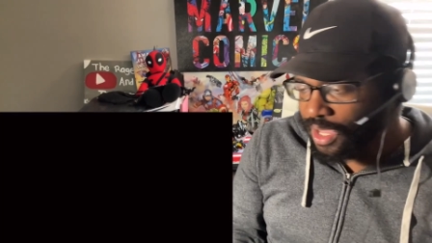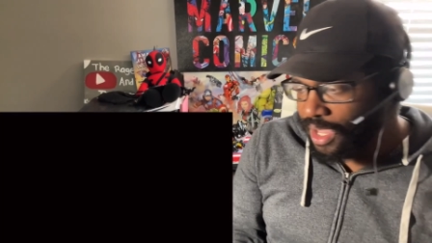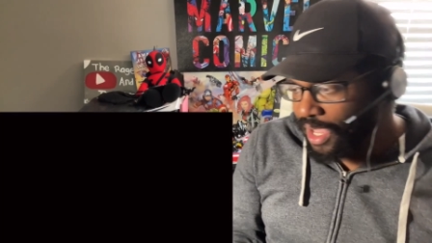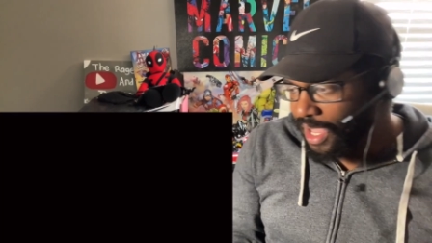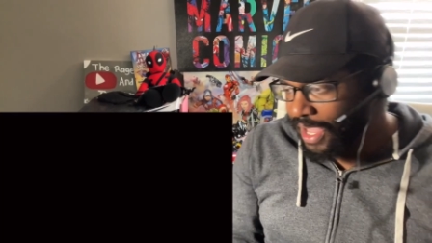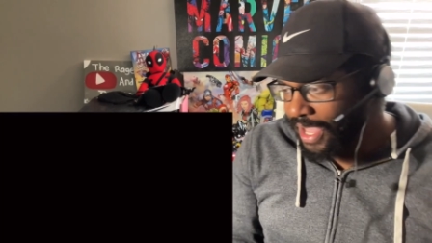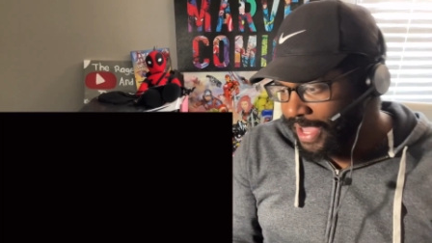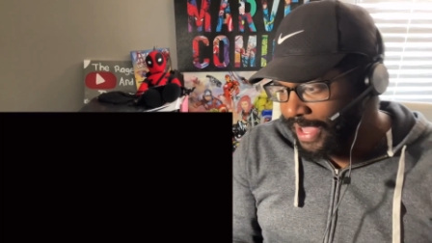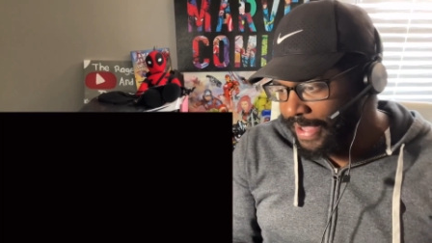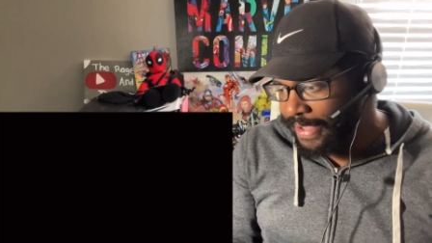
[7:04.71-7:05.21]

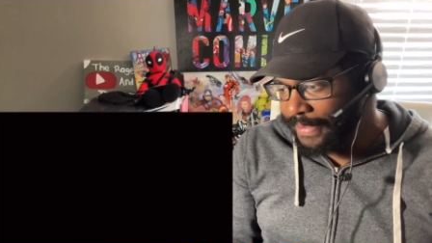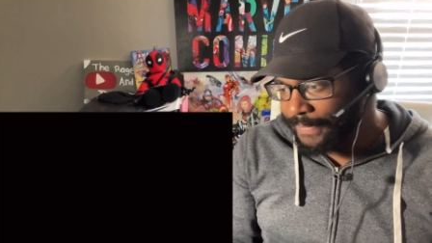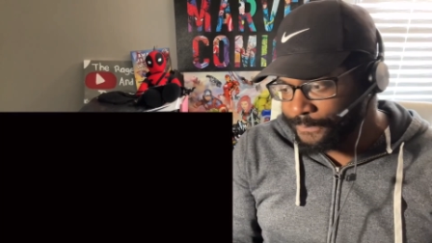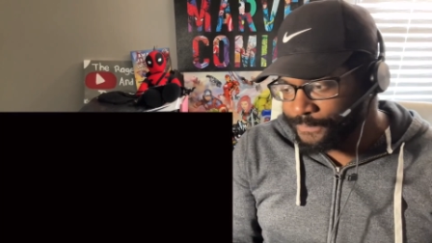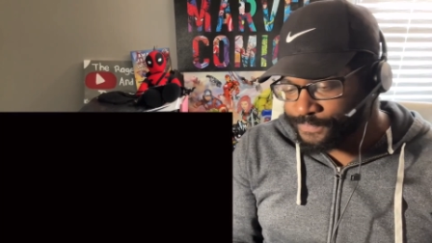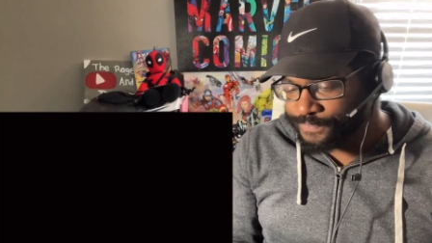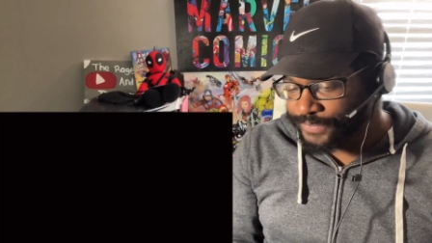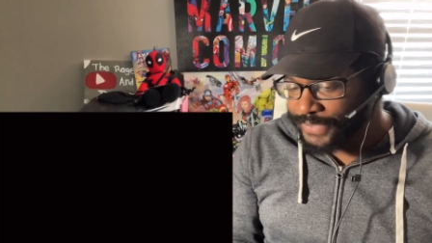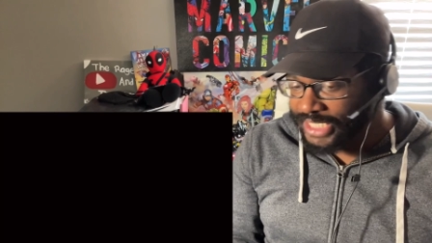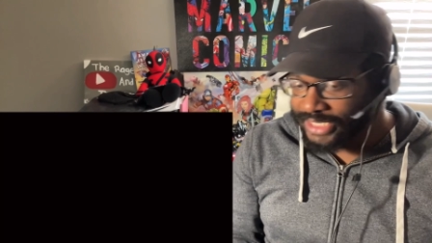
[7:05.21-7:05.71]
Uh,
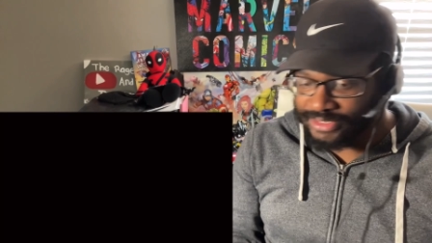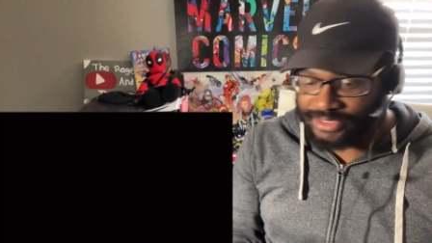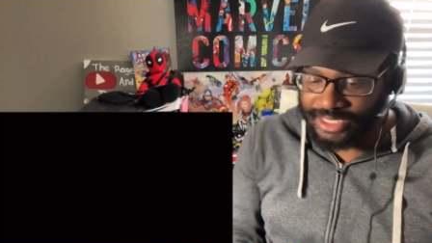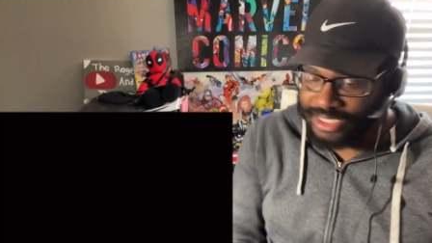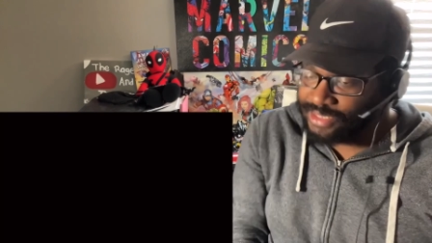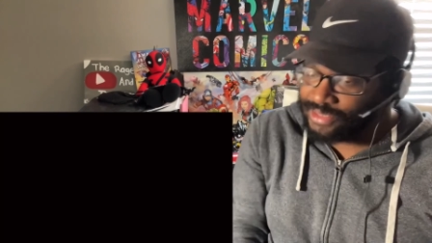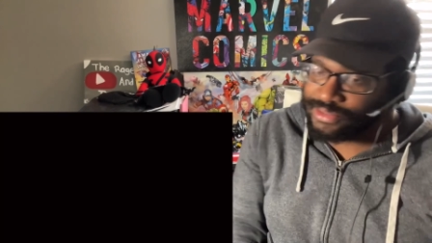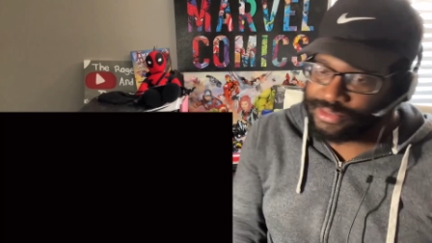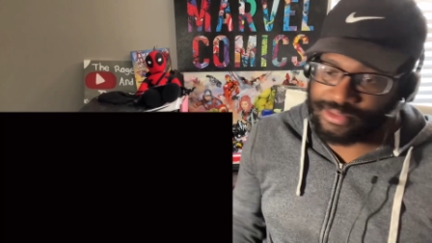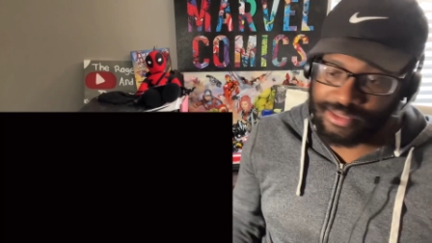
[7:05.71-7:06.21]

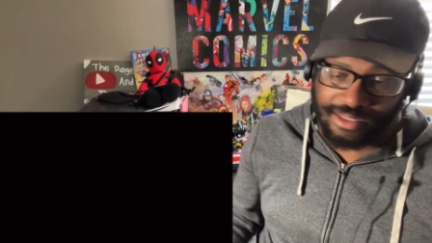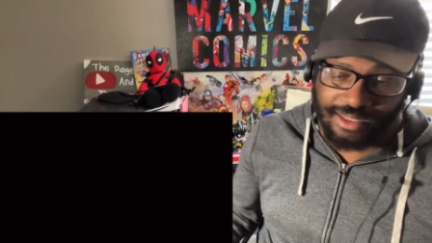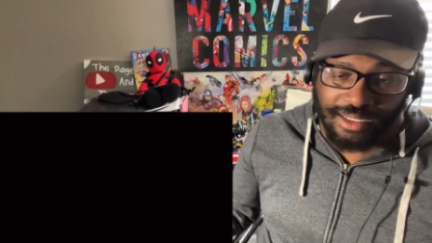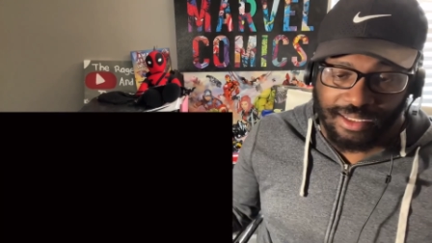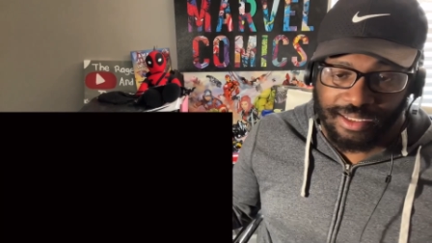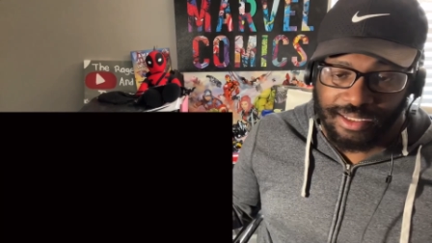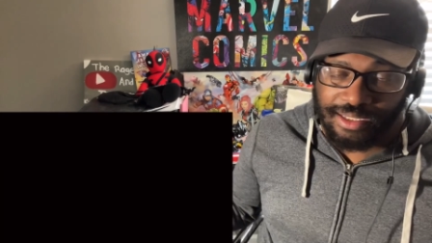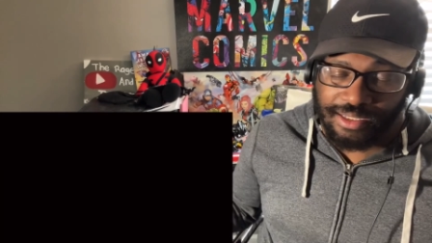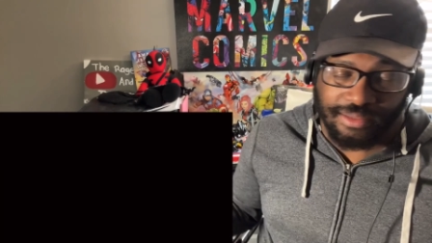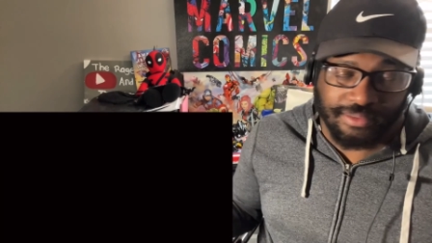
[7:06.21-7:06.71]
just
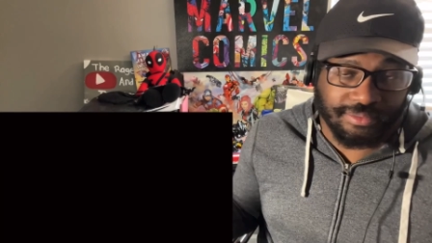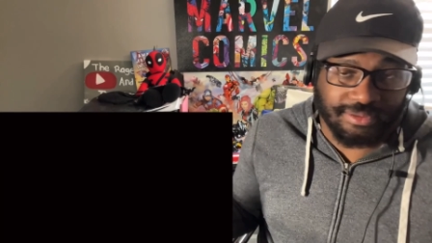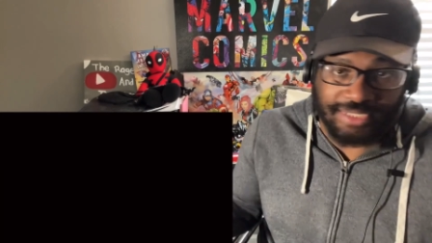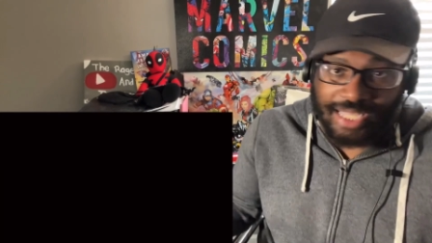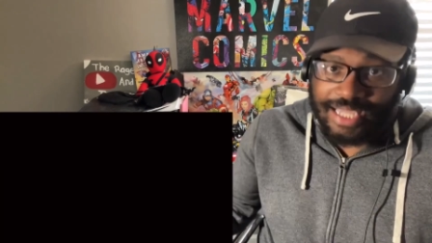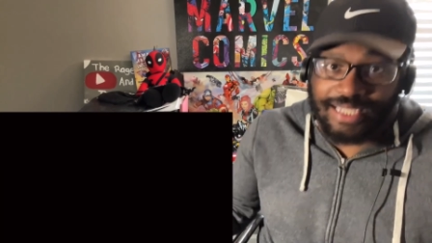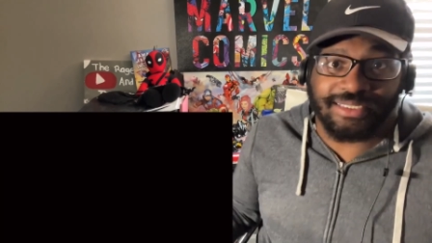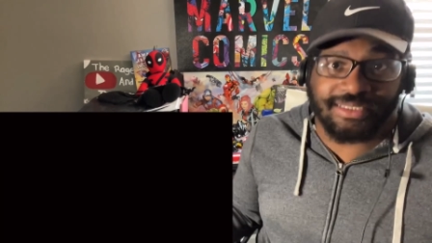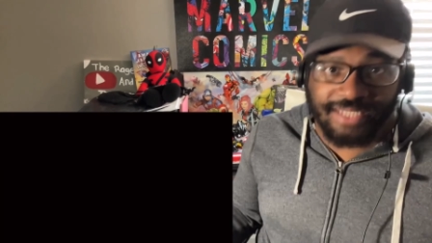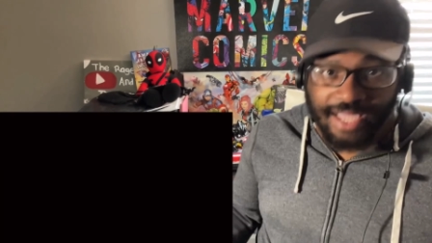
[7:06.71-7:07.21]

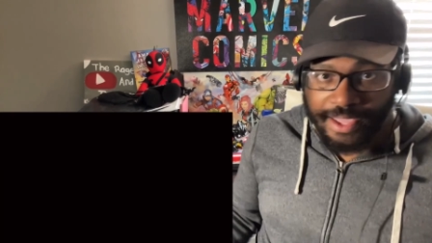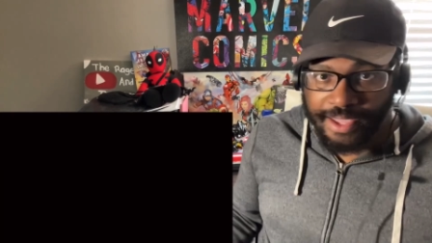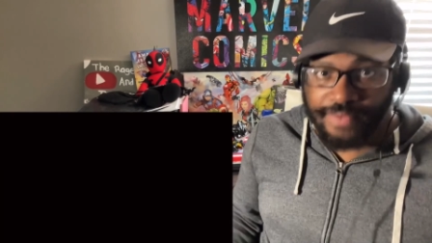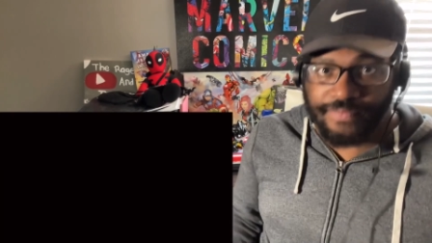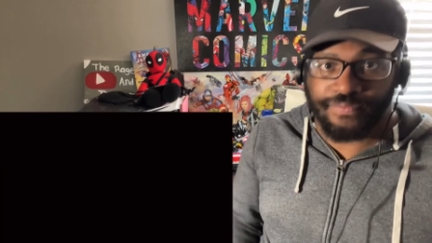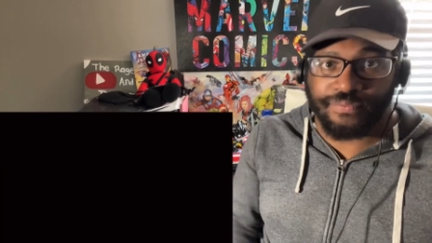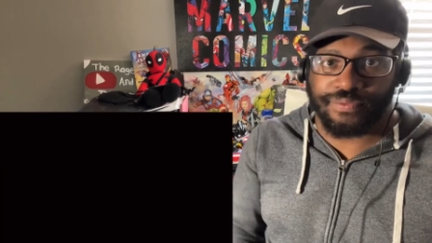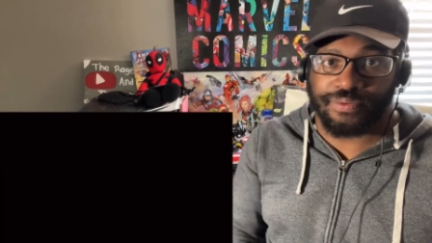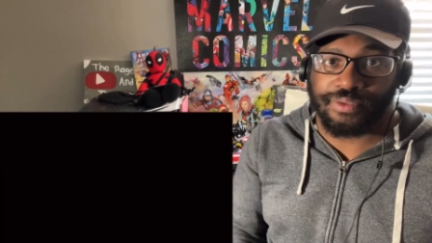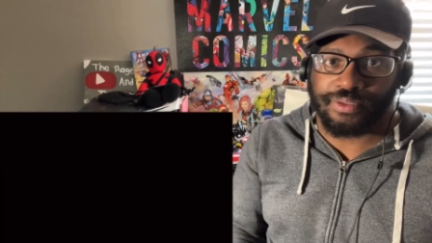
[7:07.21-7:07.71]
stay
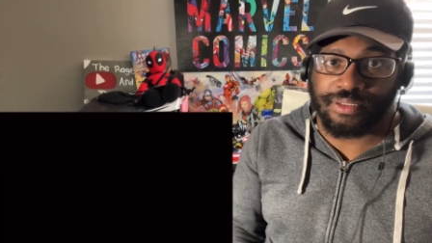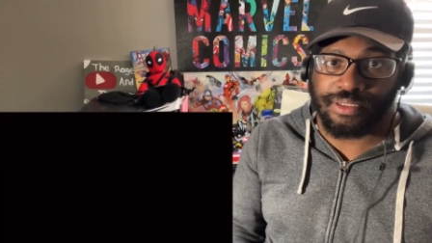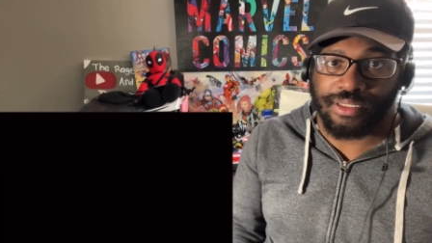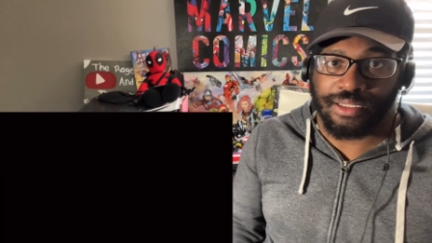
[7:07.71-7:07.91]
safe.